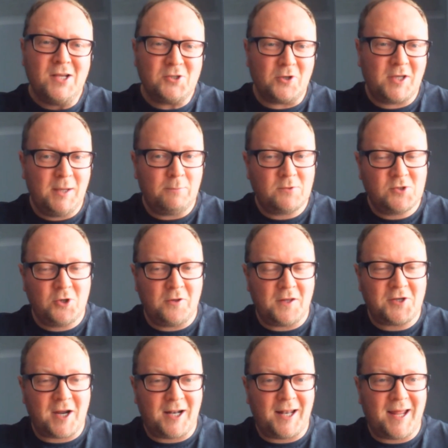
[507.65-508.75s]
So keep tuning the
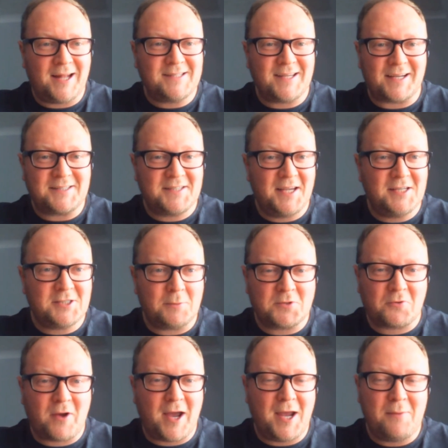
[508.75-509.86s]
channel, lads. Like I say,
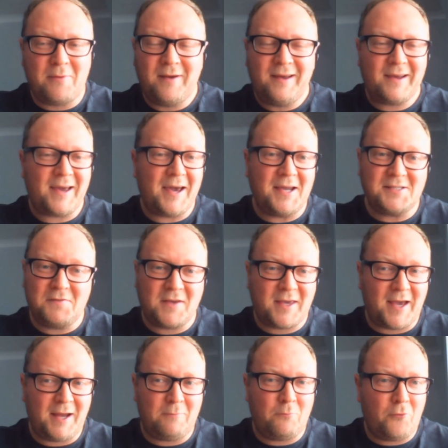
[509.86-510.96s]
subscribe, guys, if you
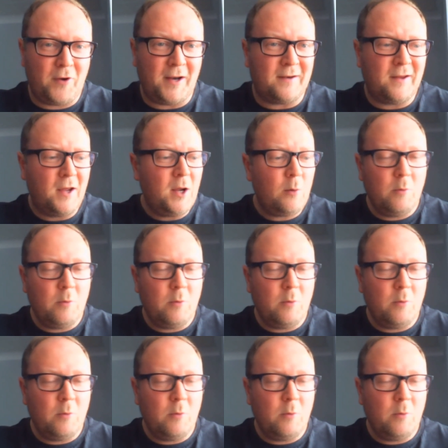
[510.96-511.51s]
can. Brilliant.